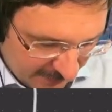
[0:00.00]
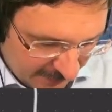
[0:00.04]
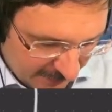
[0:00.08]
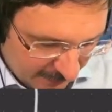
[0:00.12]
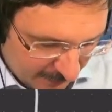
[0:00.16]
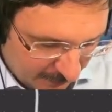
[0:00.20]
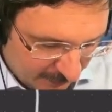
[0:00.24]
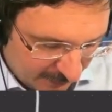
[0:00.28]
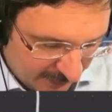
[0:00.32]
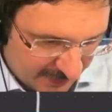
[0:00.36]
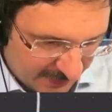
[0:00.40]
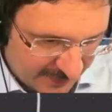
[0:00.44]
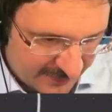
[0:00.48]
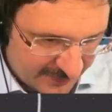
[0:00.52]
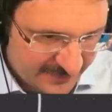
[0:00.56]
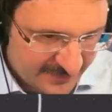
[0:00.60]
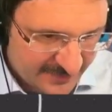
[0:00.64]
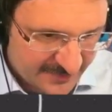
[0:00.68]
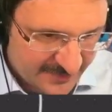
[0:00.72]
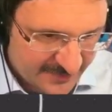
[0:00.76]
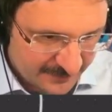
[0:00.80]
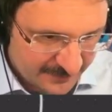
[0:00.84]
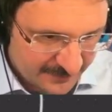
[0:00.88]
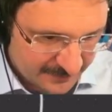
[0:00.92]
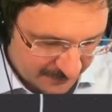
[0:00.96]

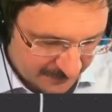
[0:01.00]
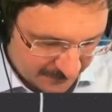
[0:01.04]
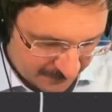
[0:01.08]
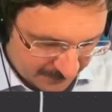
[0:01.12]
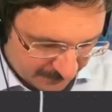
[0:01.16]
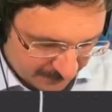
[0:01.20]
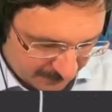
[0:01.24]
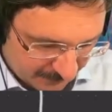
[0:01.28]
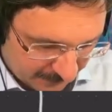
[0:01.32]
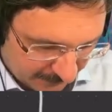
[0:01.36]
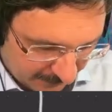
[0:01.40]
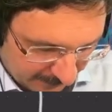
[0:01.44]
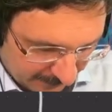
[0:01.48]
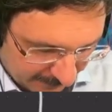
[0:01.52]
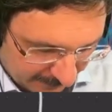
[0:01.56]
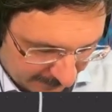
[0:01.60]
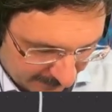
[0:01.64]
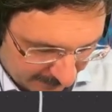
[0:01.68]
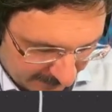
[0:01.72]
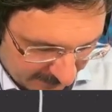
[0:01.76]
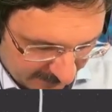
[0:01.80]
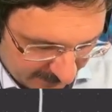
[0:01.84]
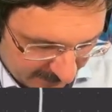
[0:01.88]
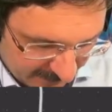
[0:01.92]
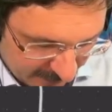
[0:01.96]
plus
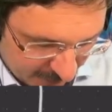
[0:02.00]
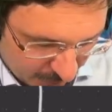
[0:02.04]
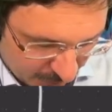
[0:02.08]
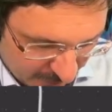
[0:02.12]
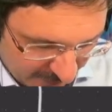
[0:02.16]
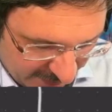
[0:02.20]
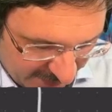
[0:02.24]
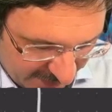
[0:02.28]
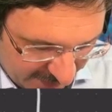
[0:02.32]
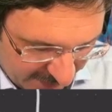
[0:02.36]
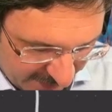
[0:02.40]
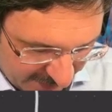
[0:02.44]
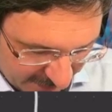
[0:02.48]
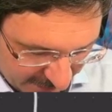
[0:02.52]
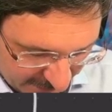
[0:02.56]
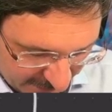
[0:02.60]
the gradient of